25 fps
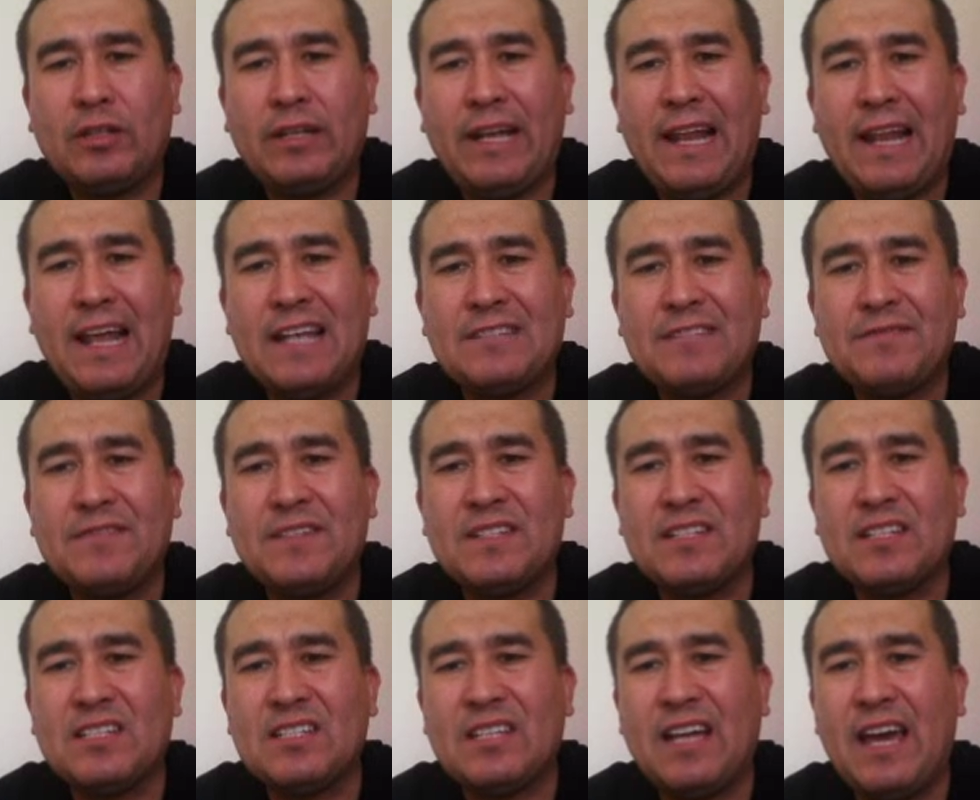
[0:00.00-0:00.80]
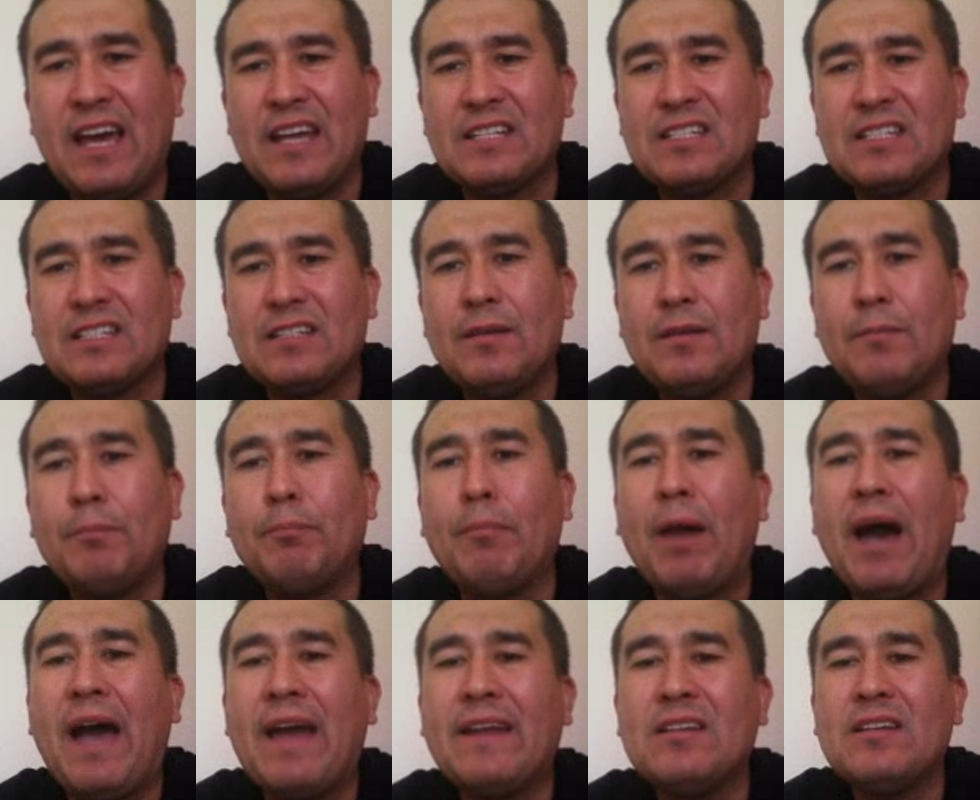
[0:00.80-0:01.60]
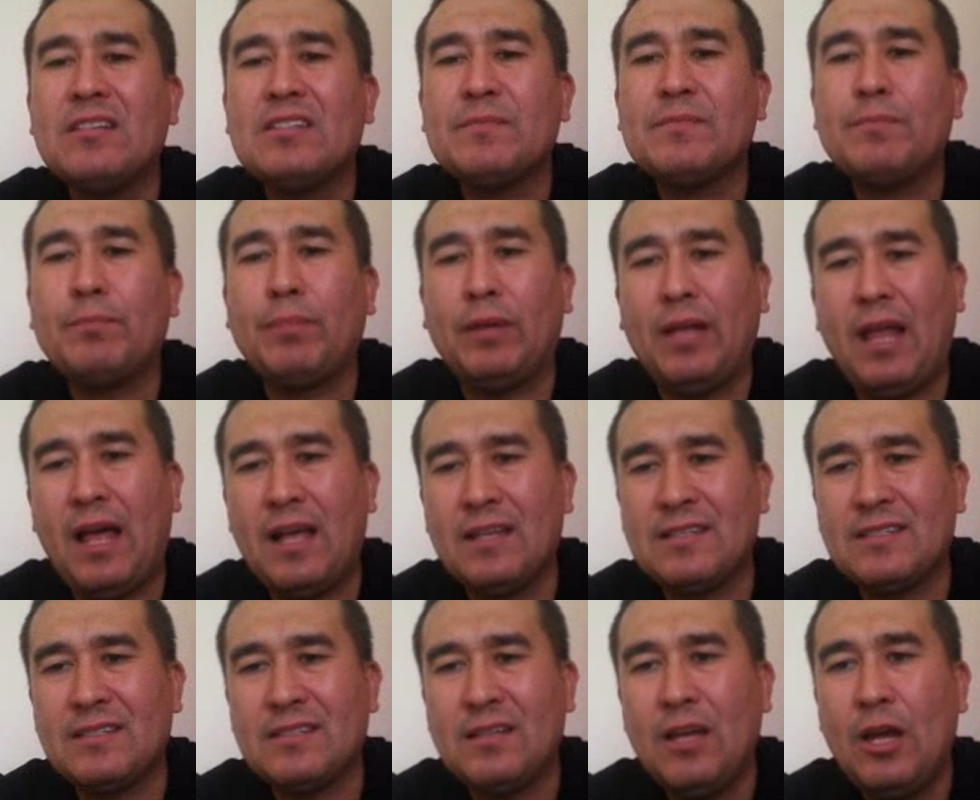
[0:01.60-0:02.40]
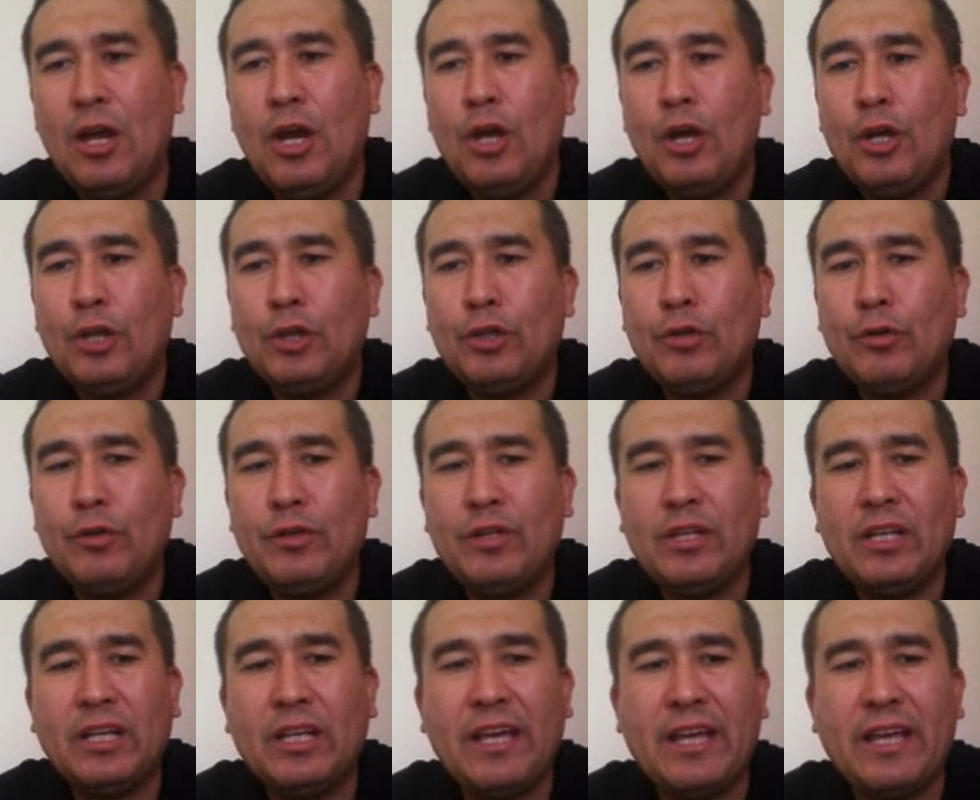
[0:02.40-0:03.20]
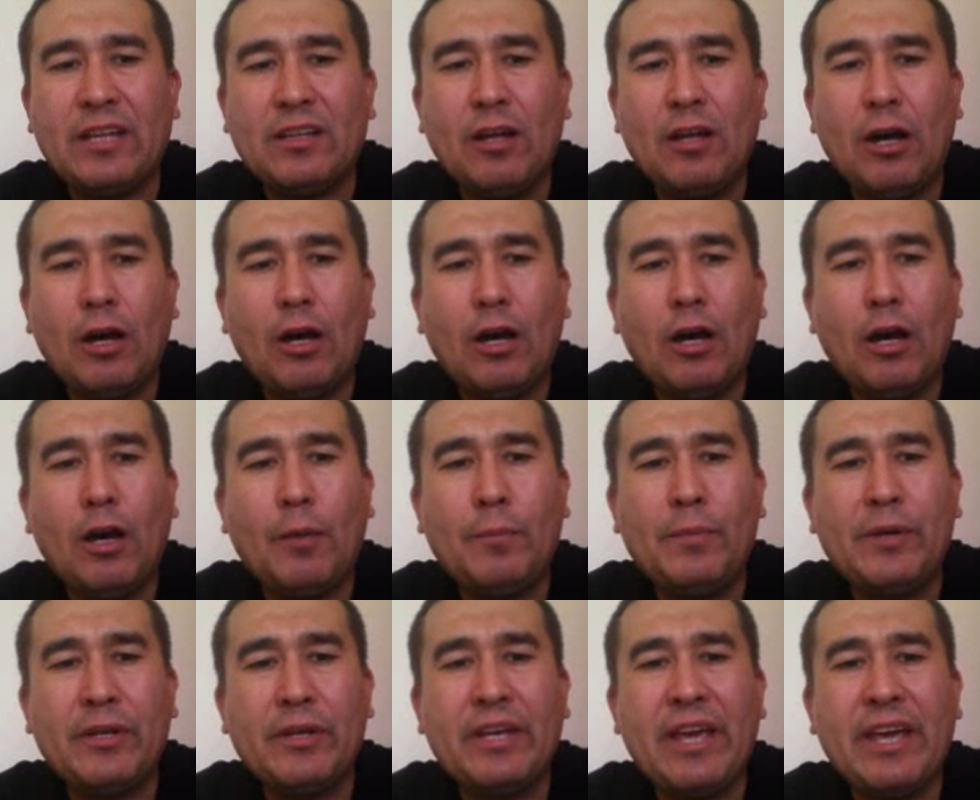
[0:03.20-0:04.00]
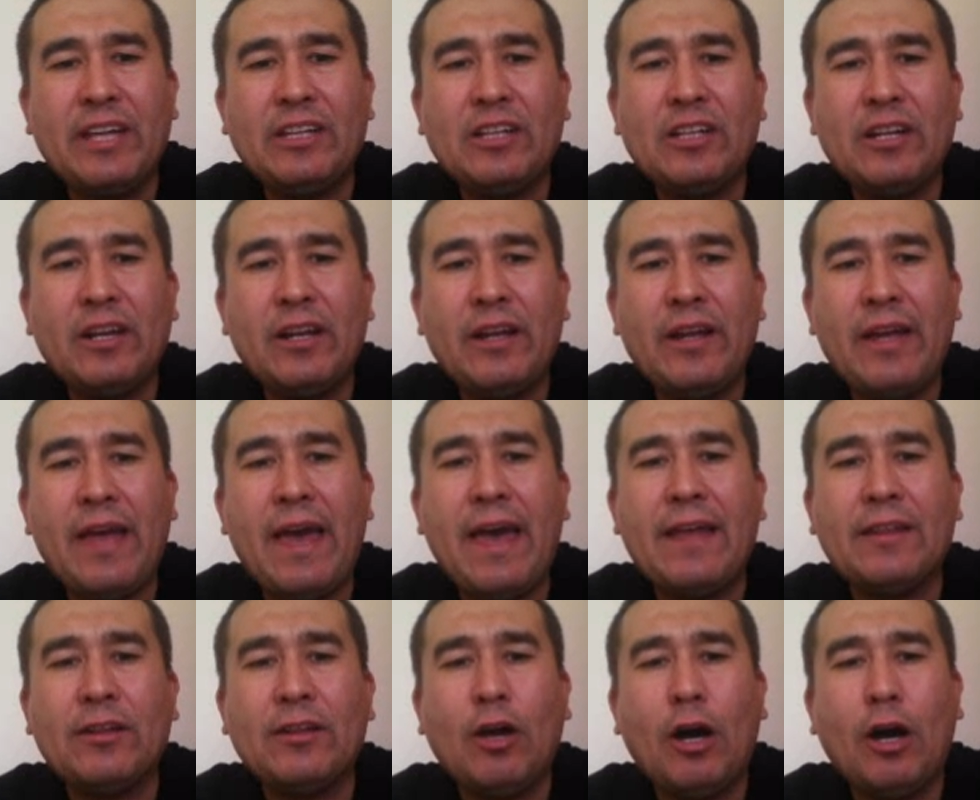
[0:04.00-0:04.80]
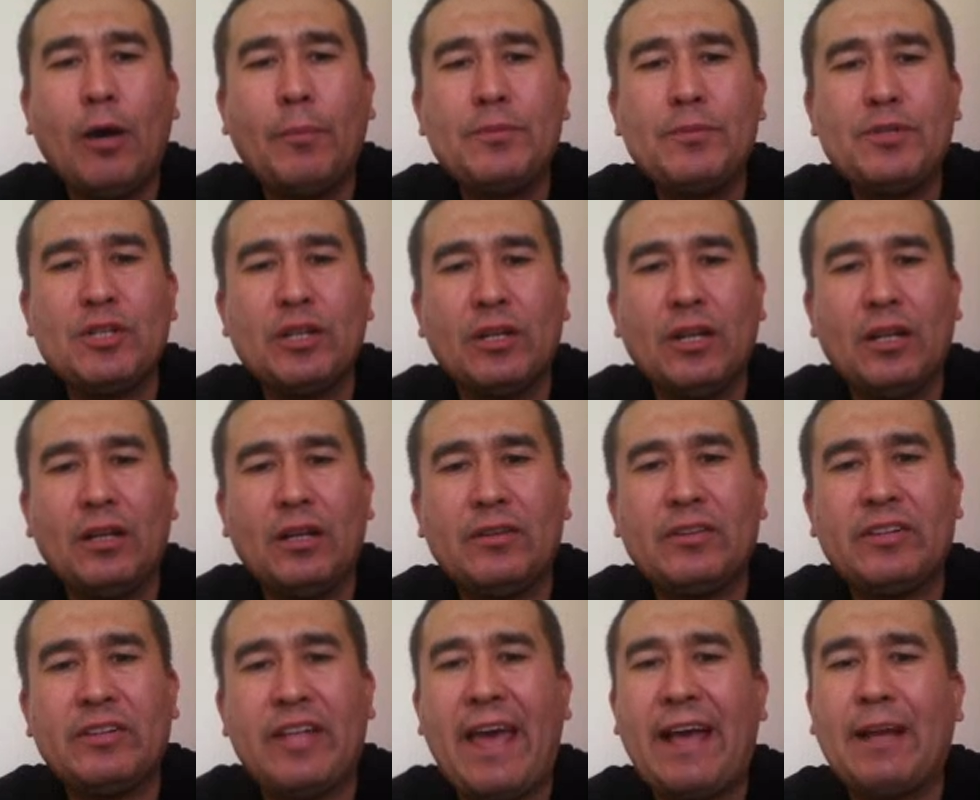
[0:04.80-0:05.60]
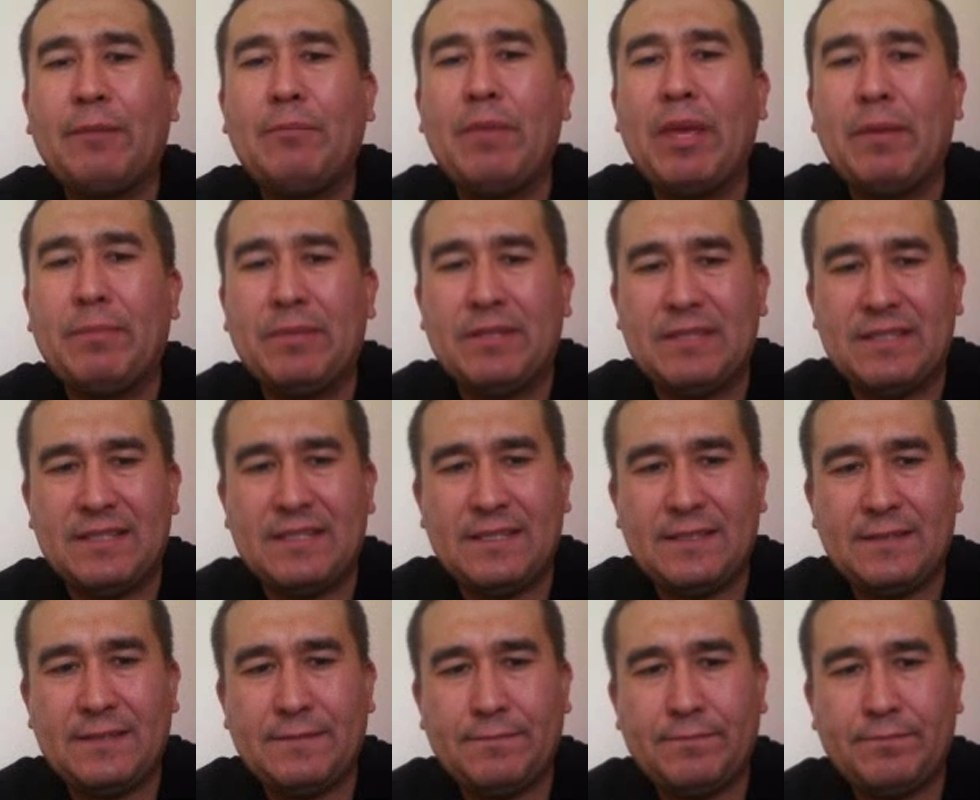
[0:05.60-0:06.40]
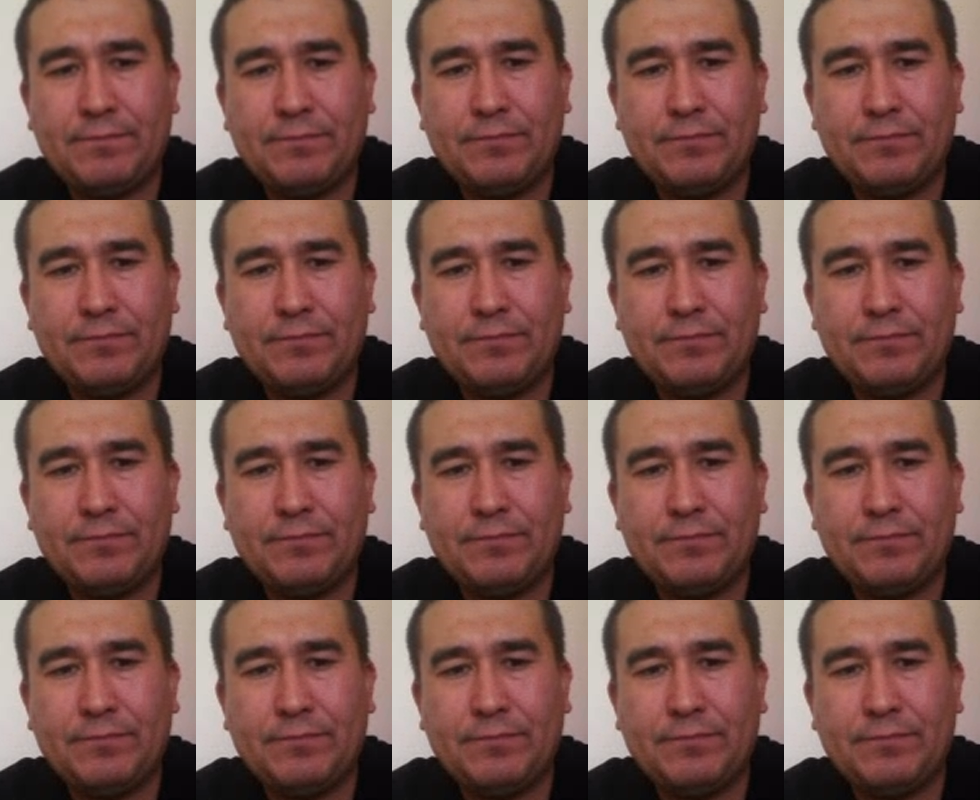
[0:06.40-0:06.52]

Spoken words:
class with the signs minus, plus to indicate obligatory and optional tag names.